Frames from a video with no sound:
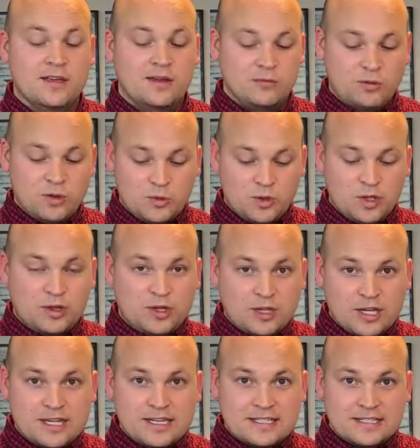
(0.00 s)
When we
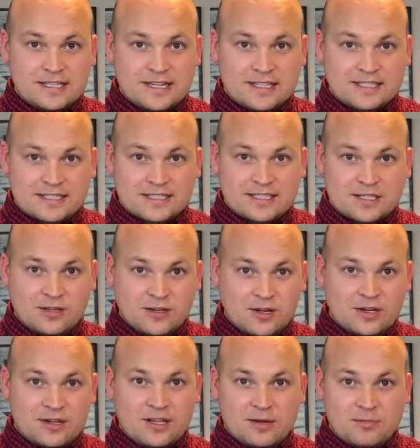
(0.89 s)
look at discs, you
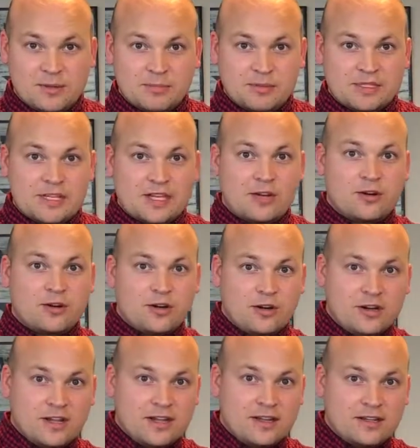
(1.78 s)
hear a lot of people say a
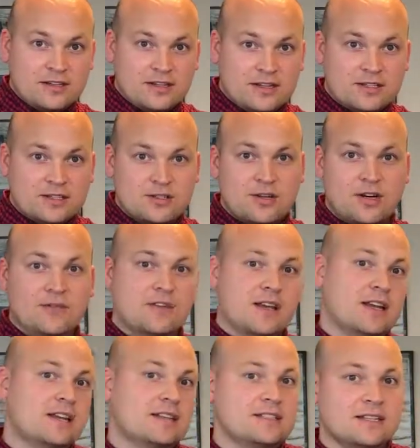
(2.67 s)
herniated disc, or I've
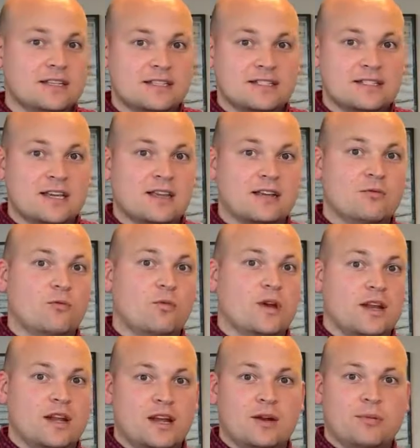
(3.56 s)
got a disc that
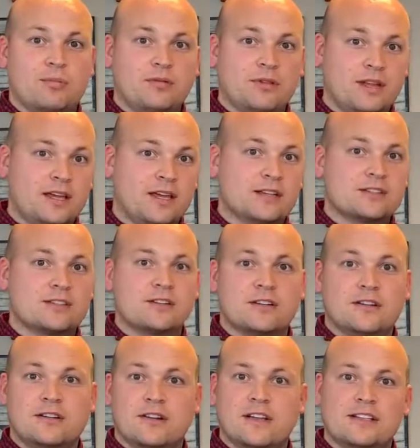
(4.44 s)
went out of place,
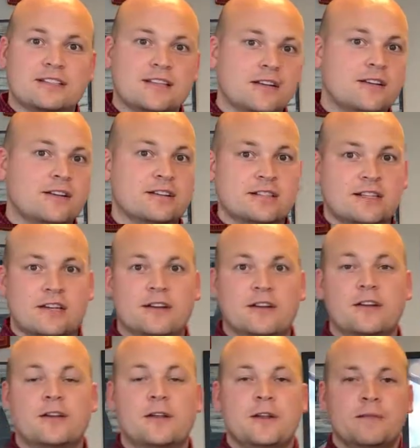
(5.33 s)
or et cetera, et
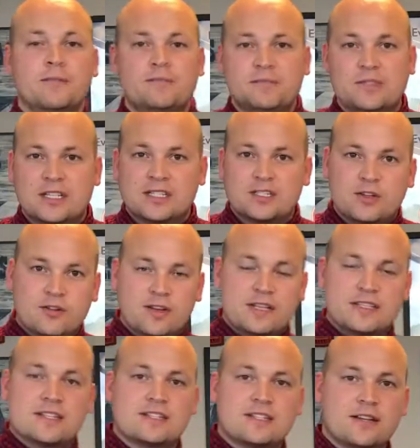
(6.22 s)
cetera. Discs don't
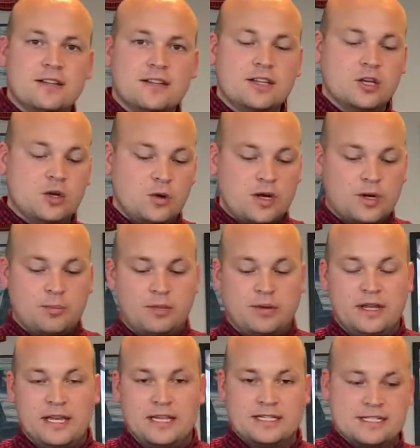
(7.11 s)
necessarily go out of
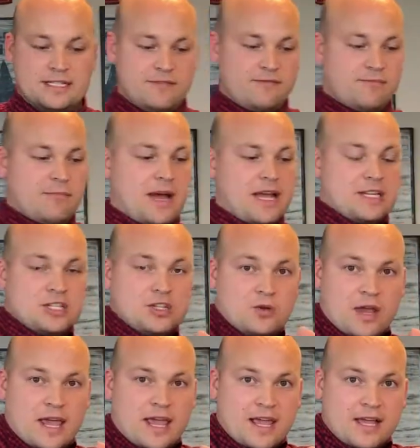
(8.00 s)
place. If my two
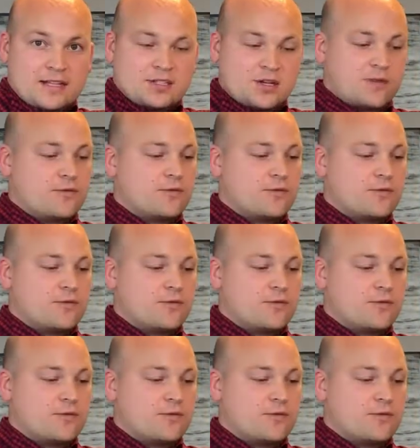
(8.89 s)
hands are